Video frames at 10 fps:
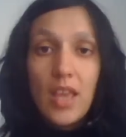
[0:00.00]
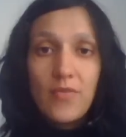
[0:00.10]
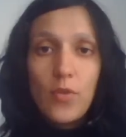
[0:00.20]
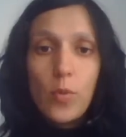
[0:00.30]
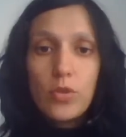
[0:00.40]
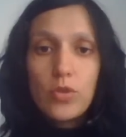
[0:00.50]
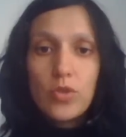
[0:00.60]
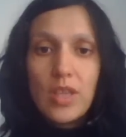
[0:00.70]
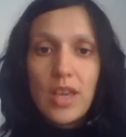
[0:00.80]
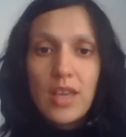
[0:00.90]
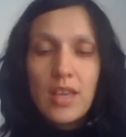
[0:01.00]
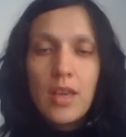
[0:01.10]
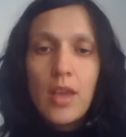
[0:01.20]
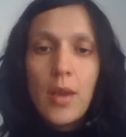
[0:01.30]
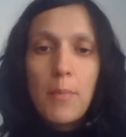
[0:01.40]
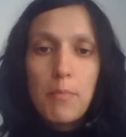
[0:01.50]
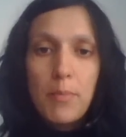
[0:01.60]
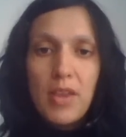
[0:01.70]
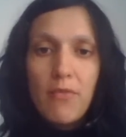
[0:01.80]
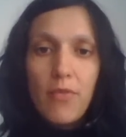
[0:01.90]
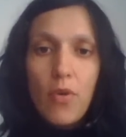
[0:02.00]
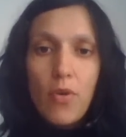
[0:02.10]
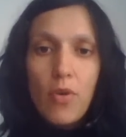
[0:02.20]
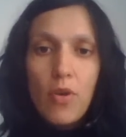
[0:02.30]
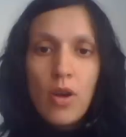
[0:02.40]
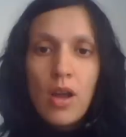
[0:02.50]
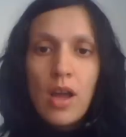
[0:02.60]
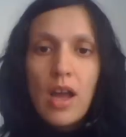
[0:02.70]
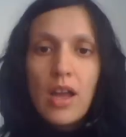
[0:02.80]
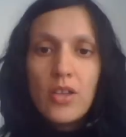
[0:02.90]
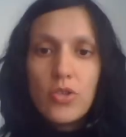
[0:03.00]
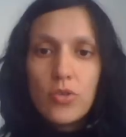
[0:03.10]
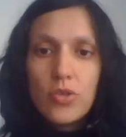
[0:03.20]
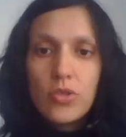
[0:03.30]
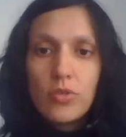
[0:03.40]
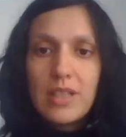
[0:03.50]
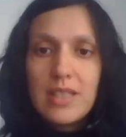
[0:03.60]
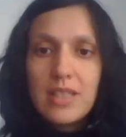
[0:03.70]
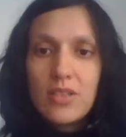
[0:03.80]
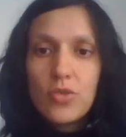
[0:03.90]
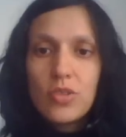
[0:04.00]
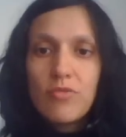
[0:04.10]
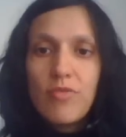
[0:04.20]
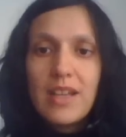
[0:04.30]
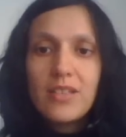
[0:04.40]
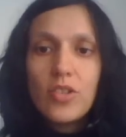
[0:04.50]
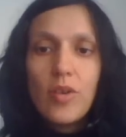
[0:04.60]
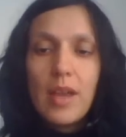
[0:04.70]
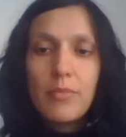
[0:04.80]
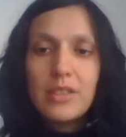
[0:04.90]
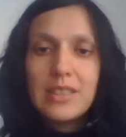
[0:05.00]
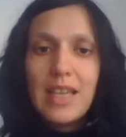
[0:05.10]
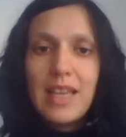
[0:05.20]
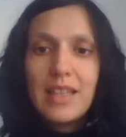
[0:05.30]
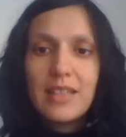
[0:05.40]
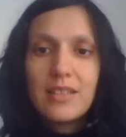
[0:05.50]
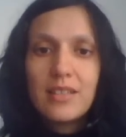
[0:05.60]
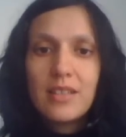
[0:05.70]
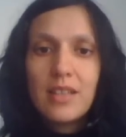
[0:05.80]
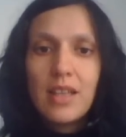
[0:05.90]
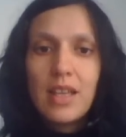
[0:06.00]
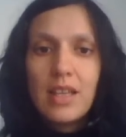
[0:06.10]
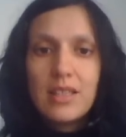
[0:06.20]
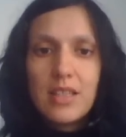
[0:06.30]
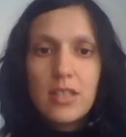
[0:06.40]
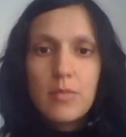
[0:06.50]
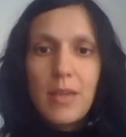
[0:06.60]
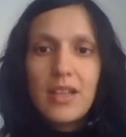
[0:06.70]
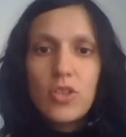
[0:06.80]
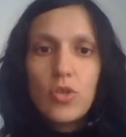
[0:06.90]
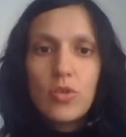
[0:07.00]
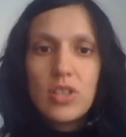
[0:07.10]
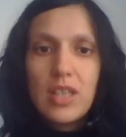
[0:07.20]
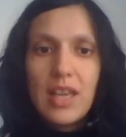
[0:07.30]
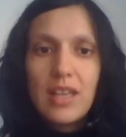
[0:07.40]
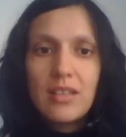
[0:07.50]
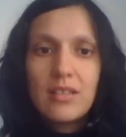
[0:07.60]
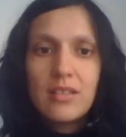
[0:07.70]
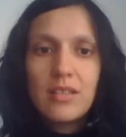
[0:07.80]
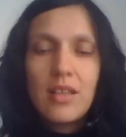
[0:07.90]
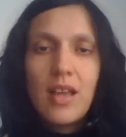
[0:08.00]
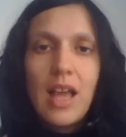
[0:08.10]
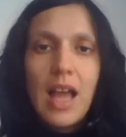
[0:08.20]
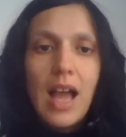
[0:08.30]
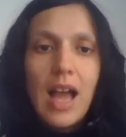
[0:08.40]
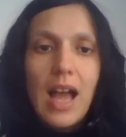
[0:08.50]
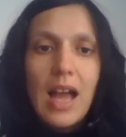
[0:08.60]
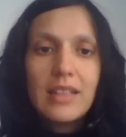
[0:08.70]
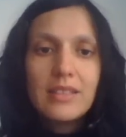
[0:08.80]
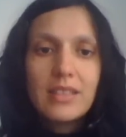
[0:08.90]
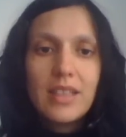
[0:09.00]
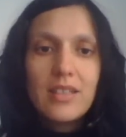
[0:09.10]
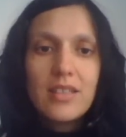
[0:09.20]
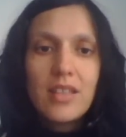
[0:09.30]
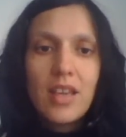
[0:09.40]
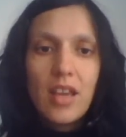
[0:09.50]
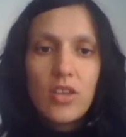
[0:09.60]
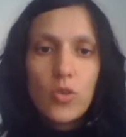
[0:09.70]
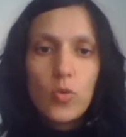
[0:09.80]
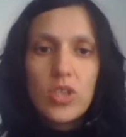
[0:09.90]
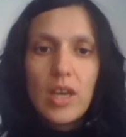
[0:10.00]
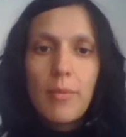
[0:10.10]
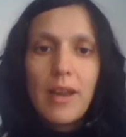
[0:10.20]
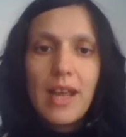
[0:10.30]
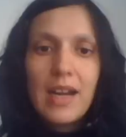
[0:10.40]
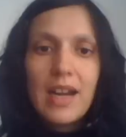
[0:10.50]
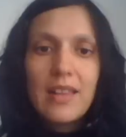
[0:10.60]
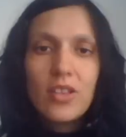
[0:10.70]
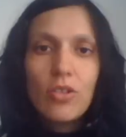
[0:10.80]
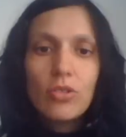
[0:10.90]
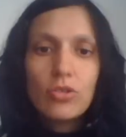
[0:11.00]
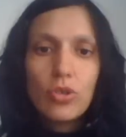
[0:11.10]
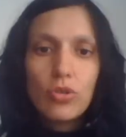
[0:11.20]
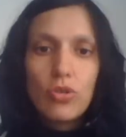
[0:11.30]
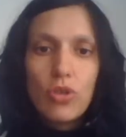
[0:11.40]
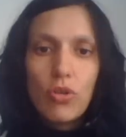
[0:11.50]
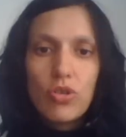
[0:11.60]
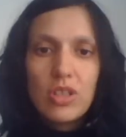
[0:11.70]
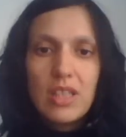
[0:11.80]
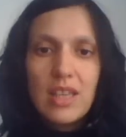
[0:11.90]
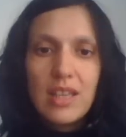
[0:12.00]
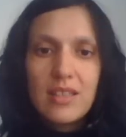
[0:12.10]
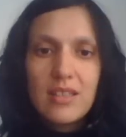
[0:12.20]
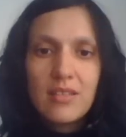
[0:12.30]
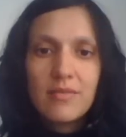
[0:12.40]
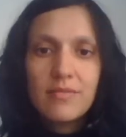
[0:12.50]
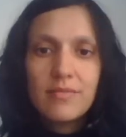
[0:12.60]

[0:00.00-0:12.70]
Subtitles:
If you want to say, before, I used to listen to the radio every day. In Spanish you'll say, antes escuchaba la radio todos los días.